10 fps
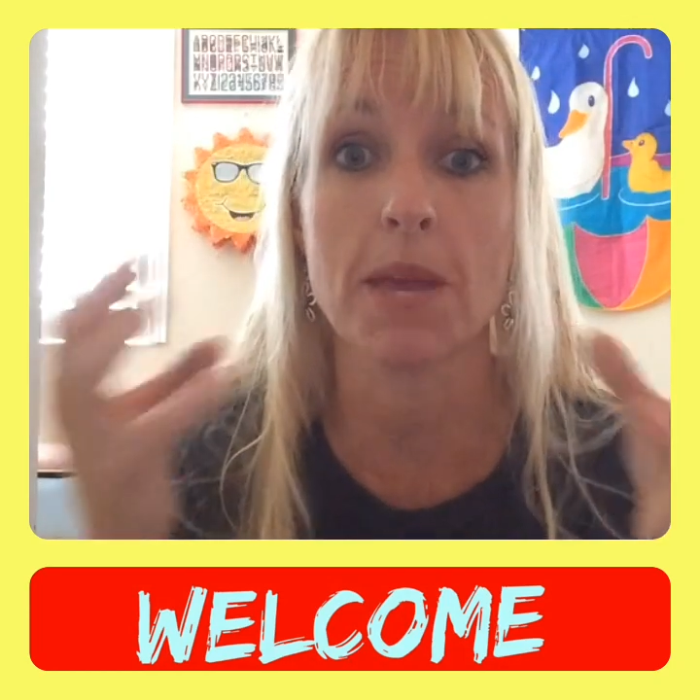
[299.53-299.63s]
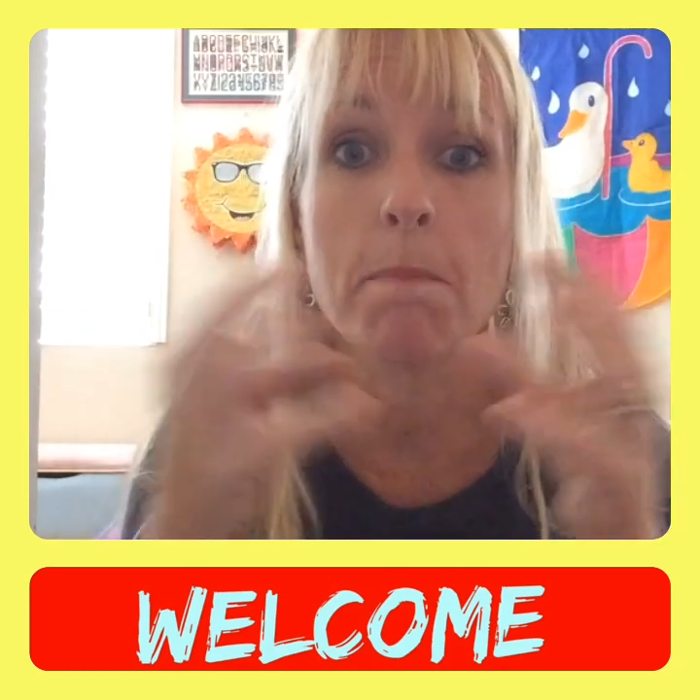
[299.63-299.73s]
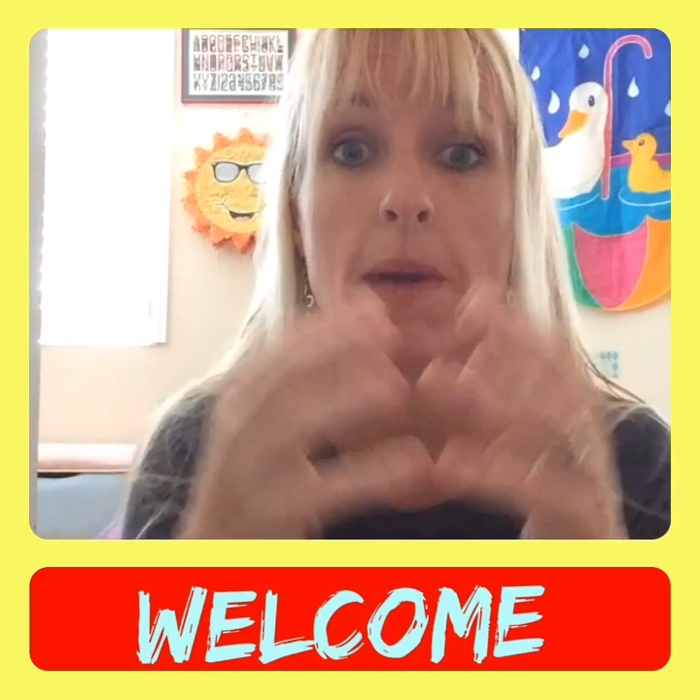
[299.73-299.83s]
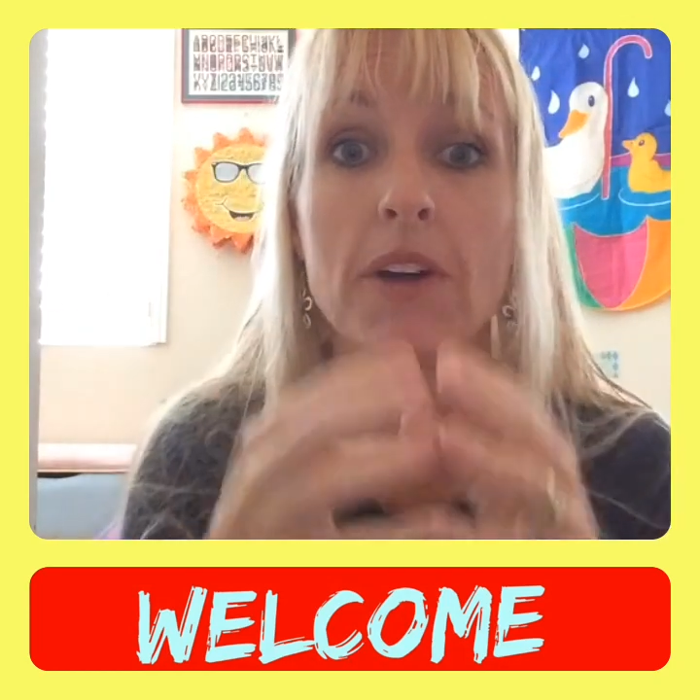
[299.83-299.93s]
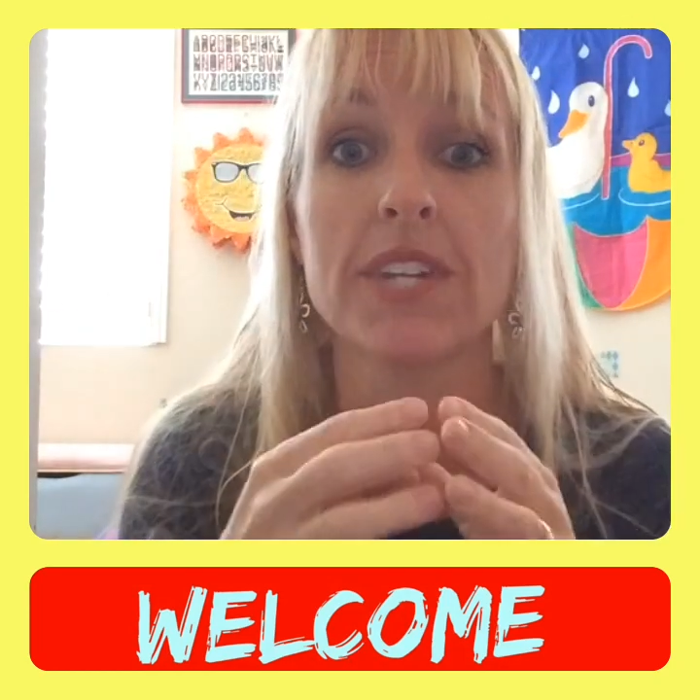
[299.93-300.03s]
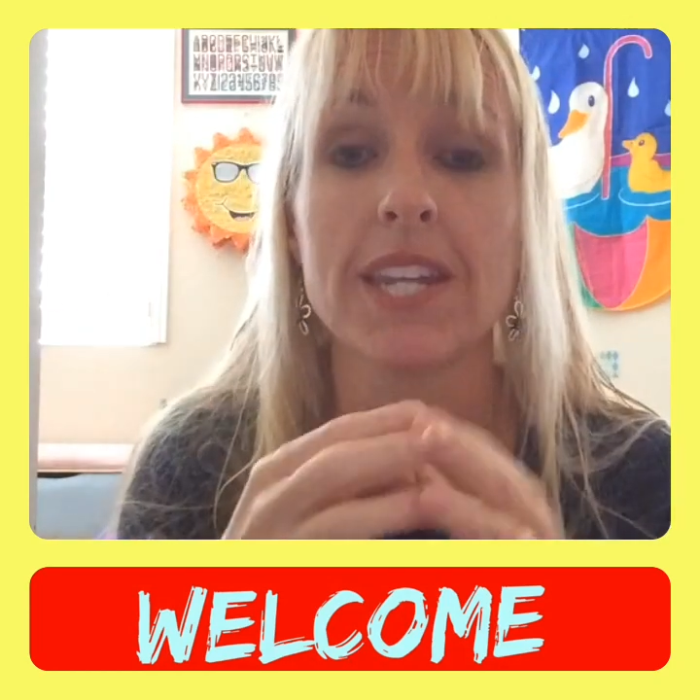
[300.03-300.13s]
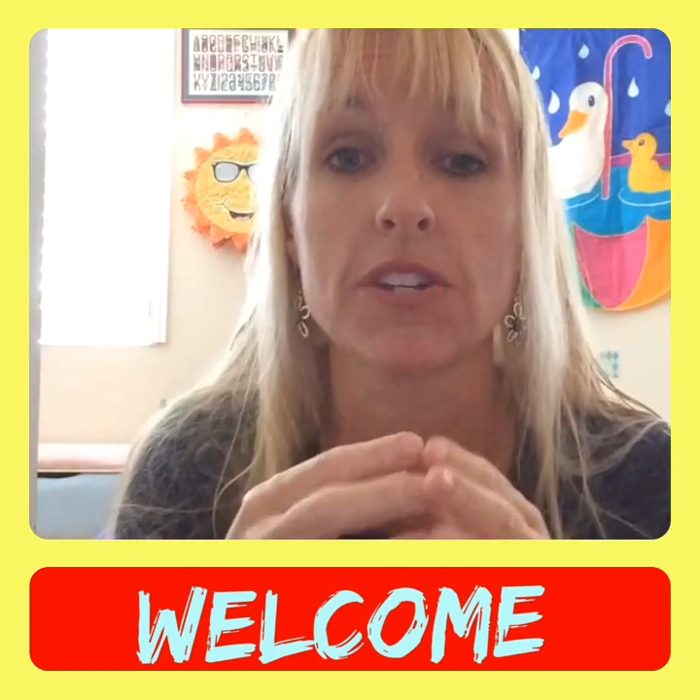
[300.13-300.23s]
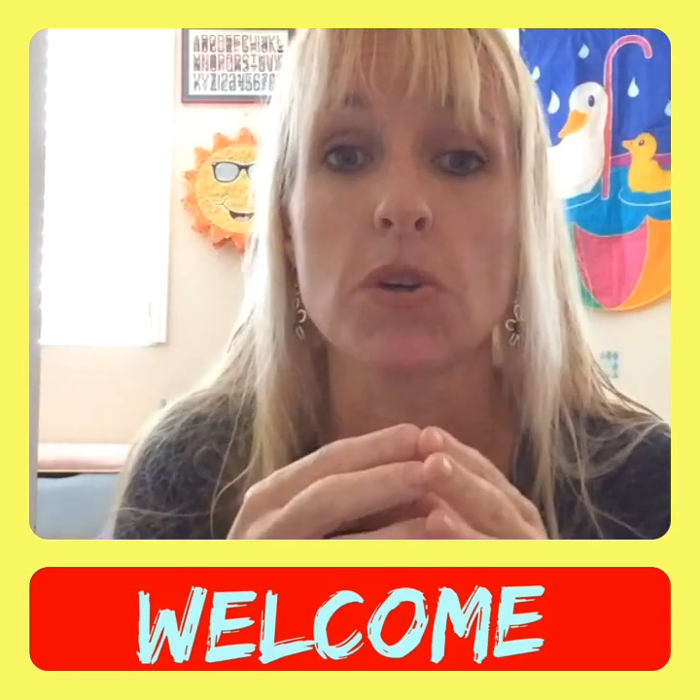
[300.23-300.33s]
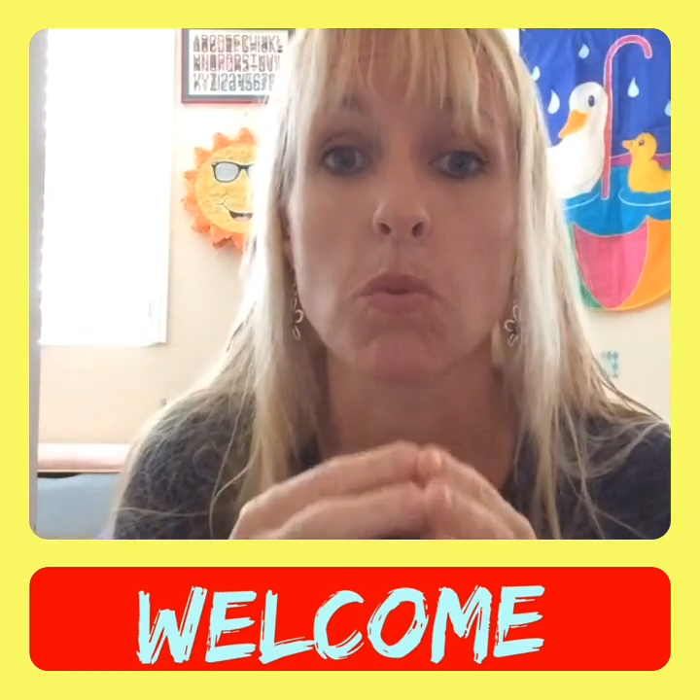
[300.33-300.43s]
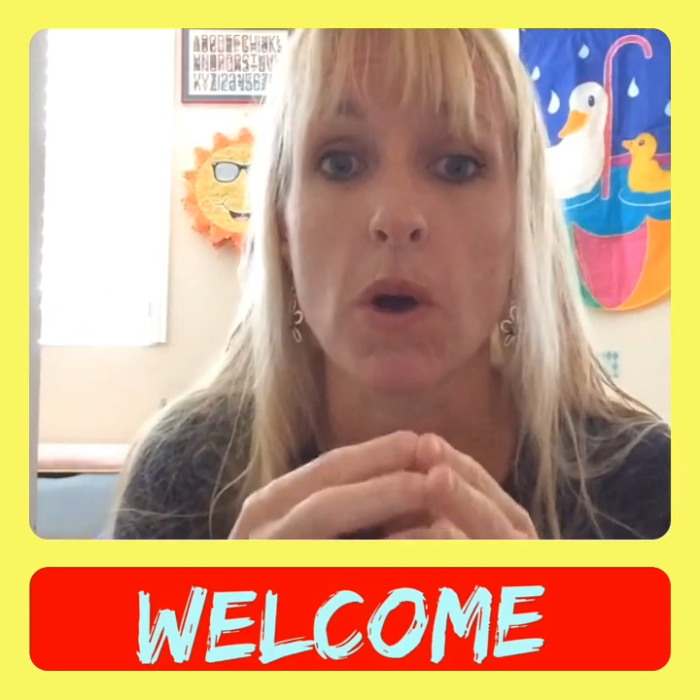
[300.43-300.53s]
and meld it
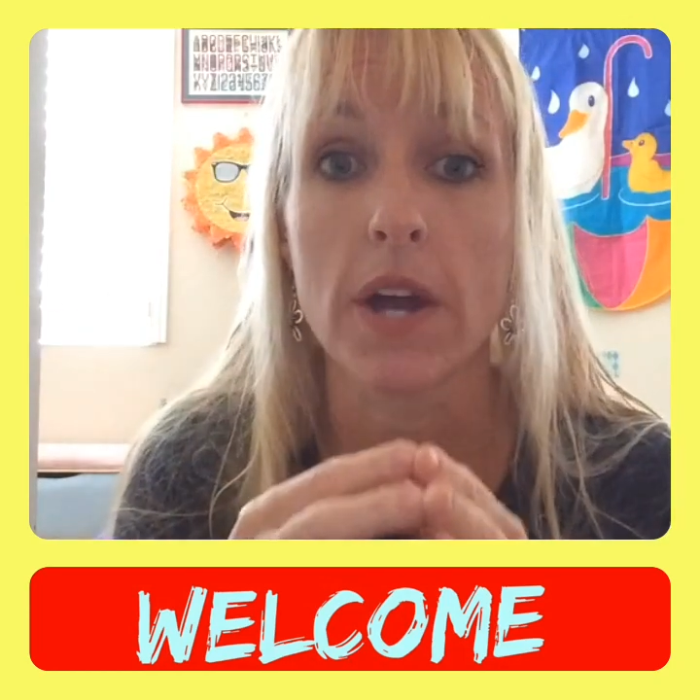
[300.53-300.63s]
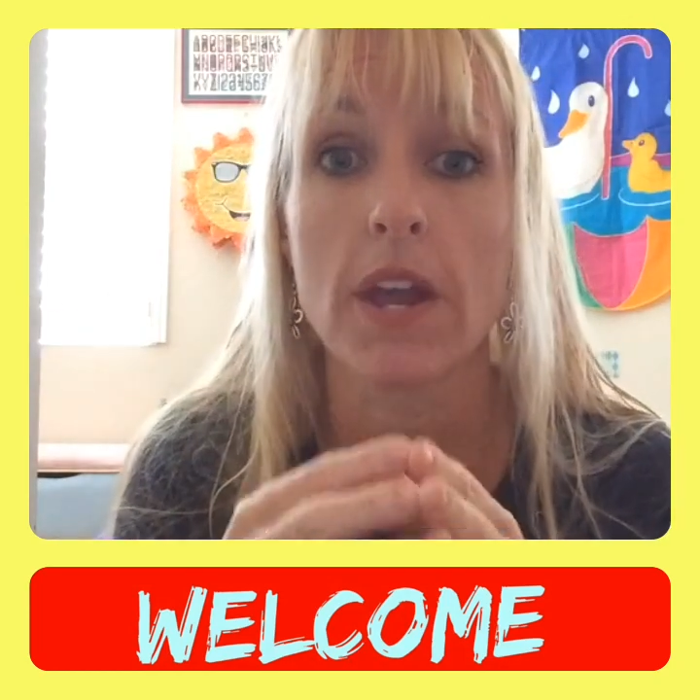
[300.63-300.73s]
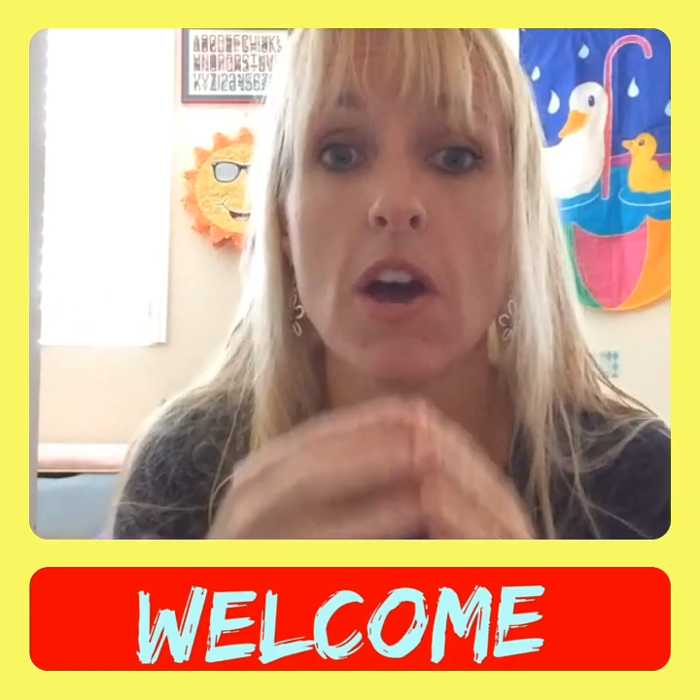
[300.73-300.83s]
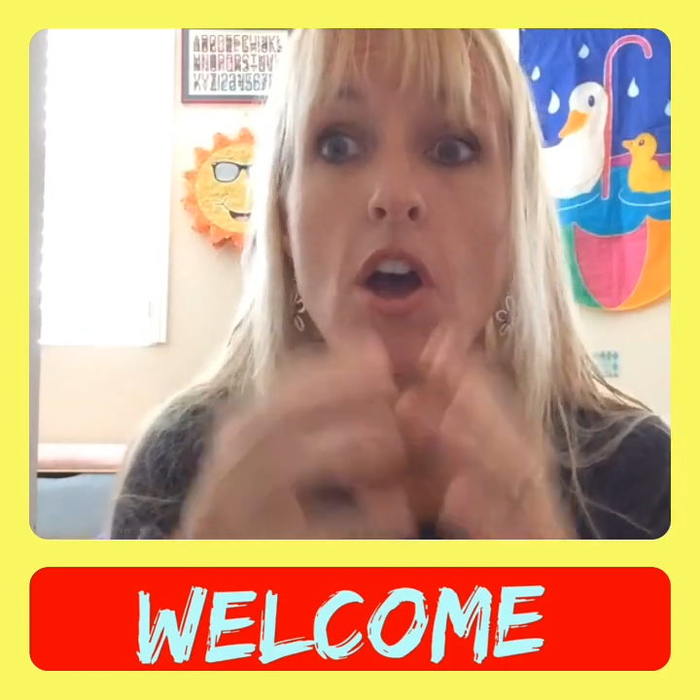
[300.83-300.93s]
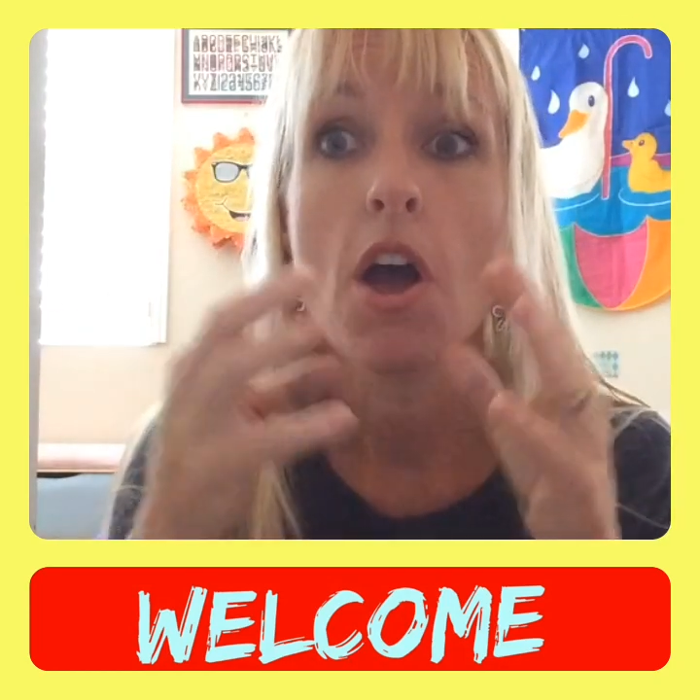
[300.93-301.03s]
into one